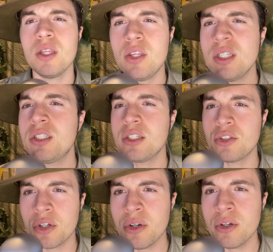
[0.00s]
This in
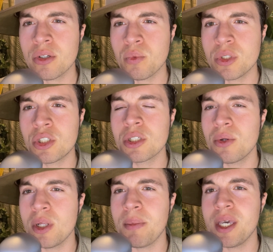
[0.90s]
turn would
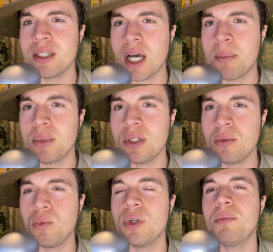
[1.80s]
slowly be
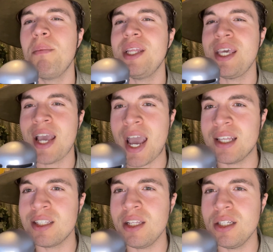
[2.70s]
adopted with many
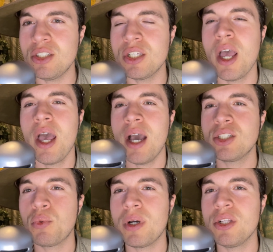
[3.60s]
athletes
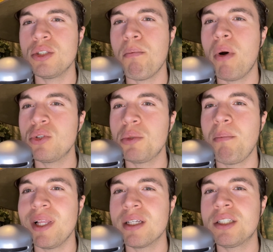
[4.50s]
as well as most
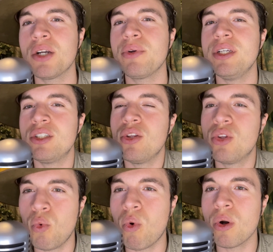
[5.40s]
militaries
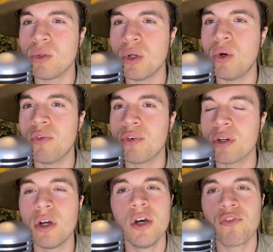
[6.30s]
the world
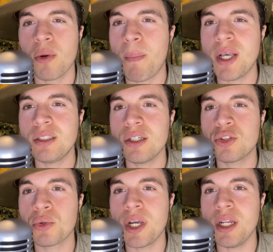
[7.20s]
over for basic
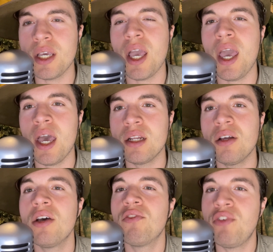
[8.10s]
training
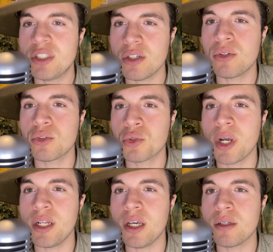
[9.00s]
and physical
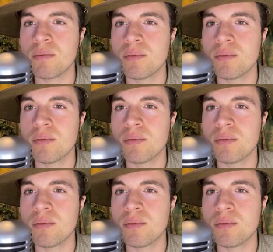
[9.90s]
training.